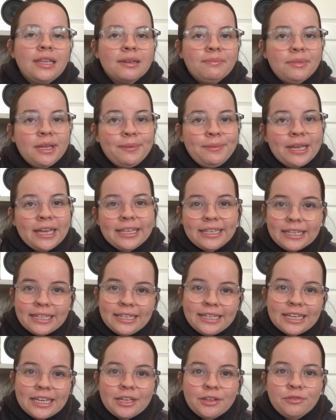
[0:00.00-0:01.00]
Maybe I
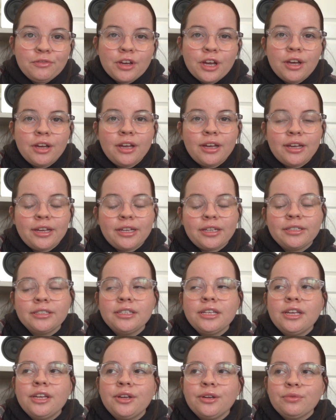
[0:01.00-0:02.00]
could give a
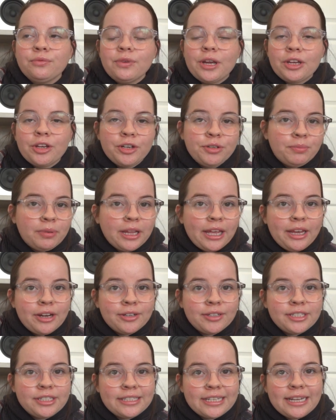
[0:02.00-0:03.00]
record
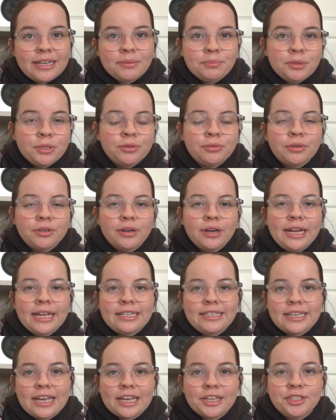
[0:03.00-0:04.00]
player setup tour.
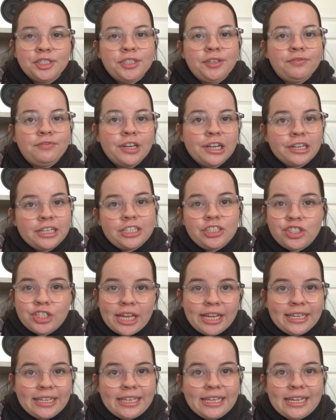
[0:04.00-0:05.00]
It's actually very
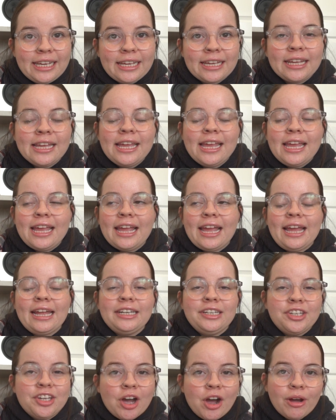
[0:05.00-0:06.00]
janky
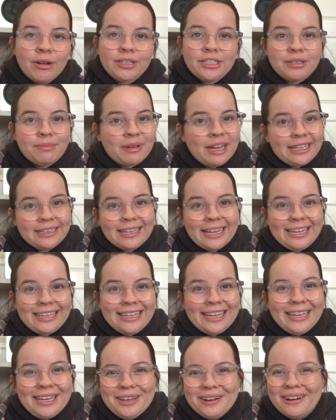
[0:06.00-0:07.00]
and not to my
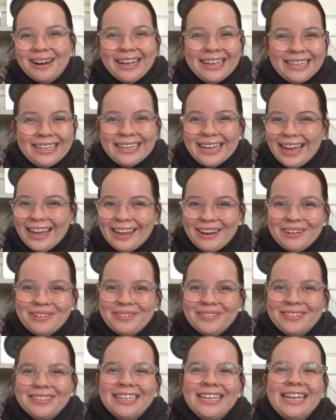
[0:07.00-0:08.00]
liking right
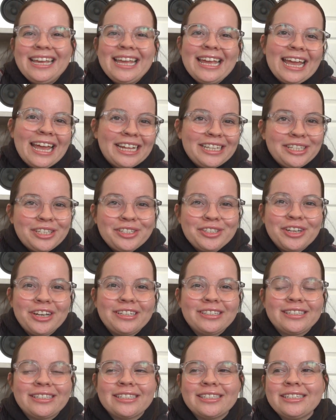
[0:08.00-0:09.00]
now. It's
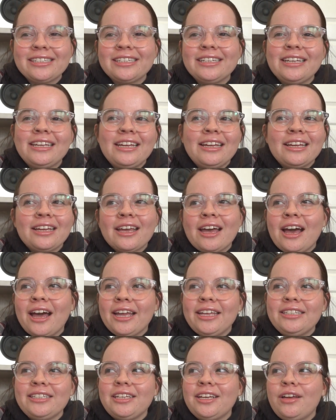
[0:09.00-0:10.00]
just
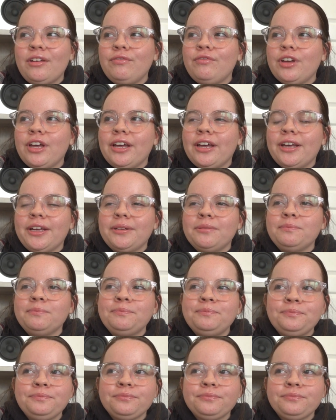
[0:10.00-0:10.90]
kind of a